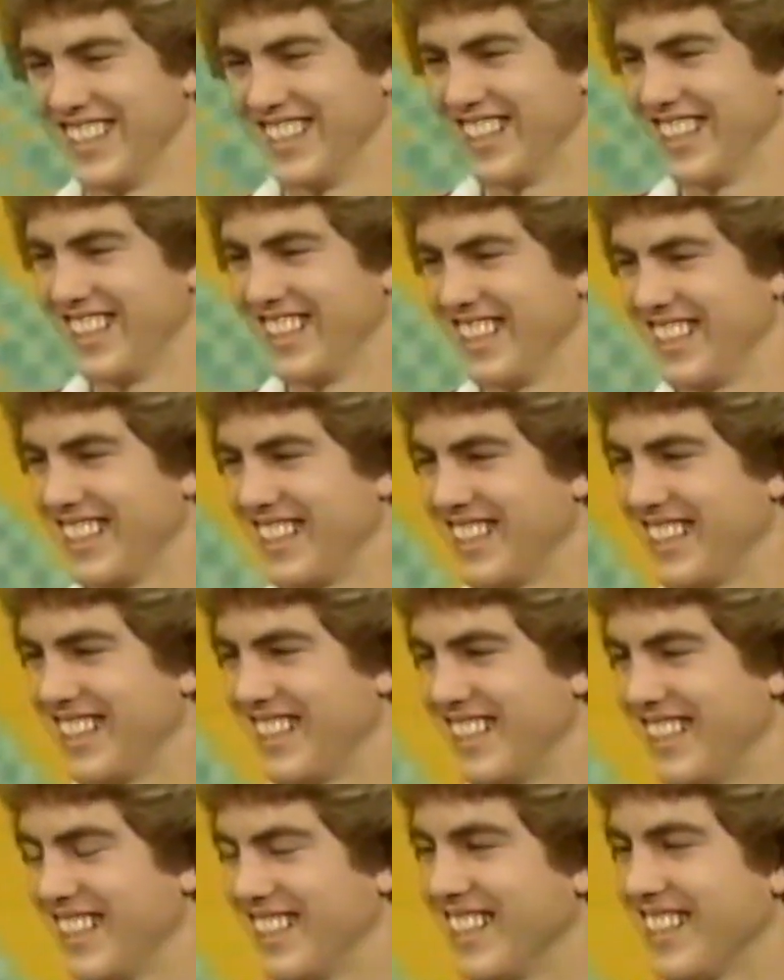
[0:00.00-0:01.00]
is in a
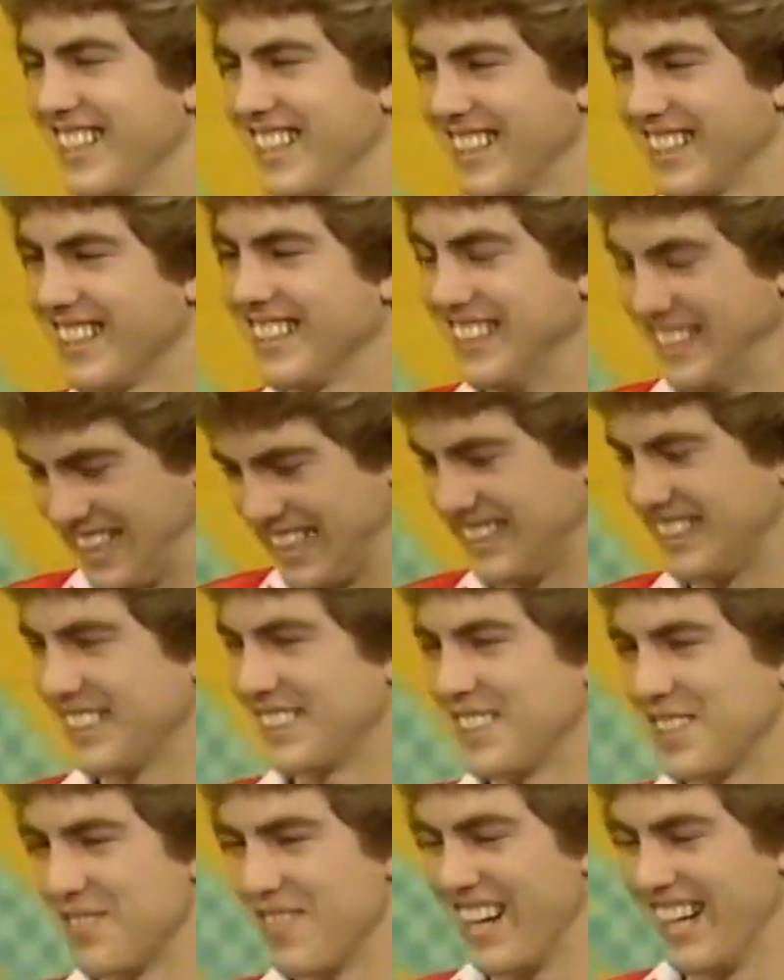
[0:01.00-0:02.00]
four-person team. Yeah,
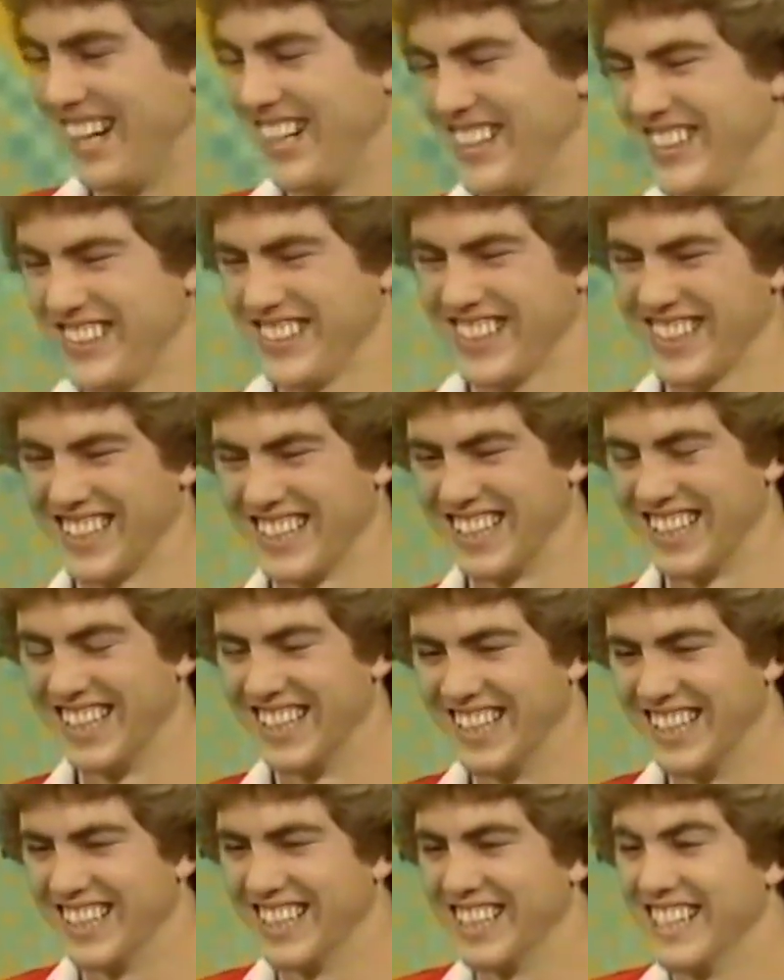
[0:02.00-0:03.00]
just about. Something you keep in your
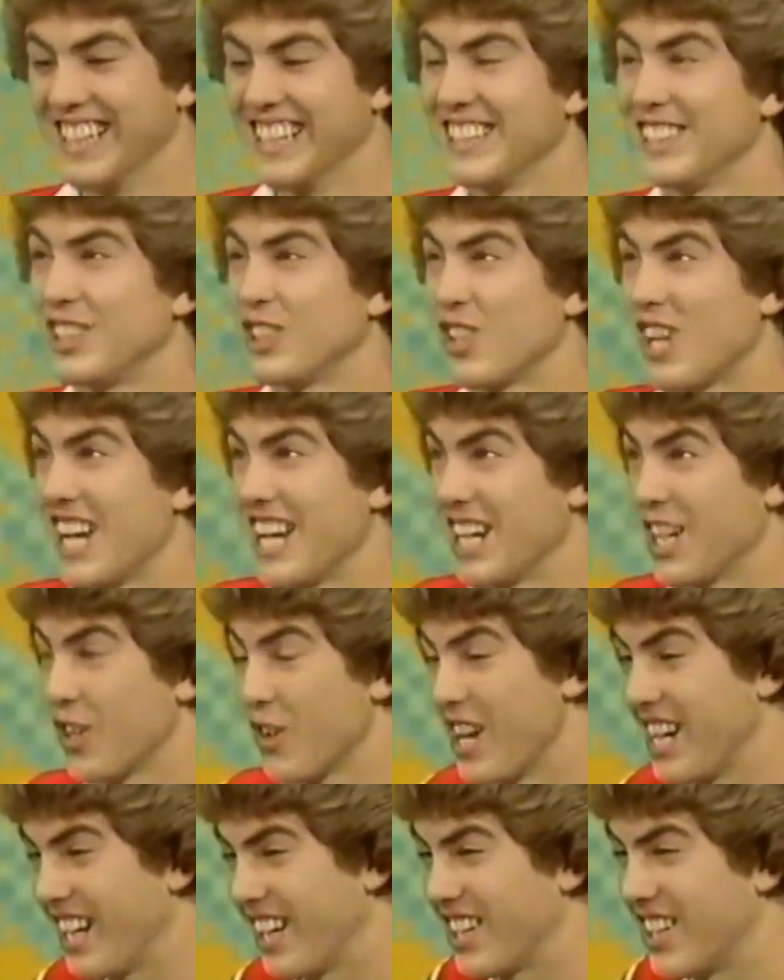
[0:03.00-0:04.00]
wallet. Let's try
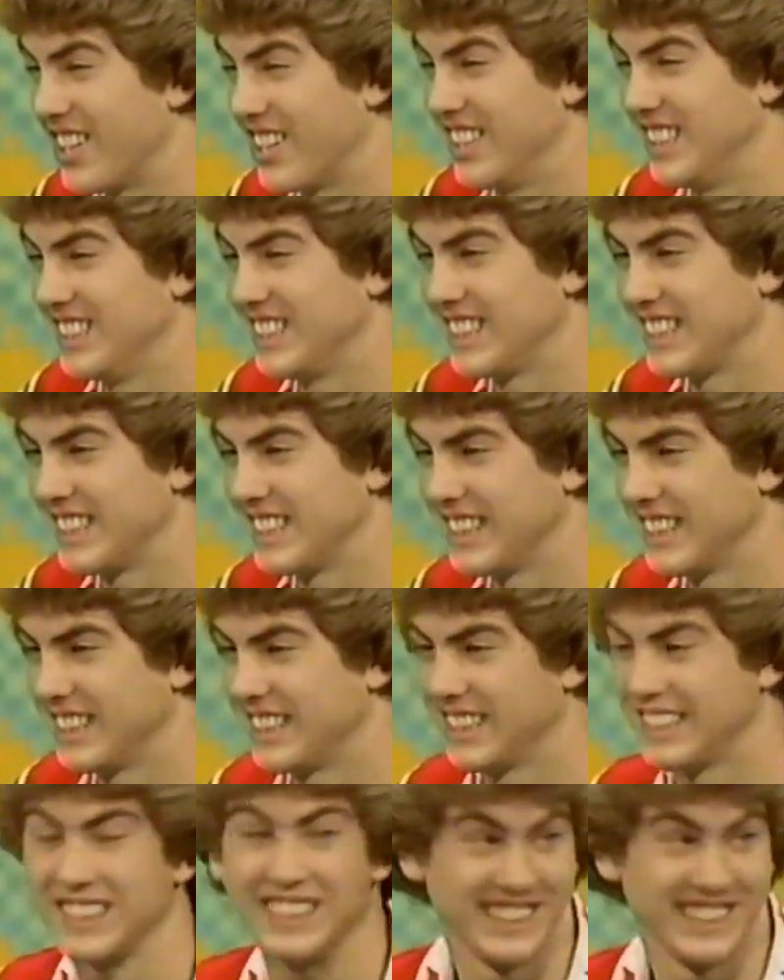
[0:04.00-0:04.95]
credit cards. Credit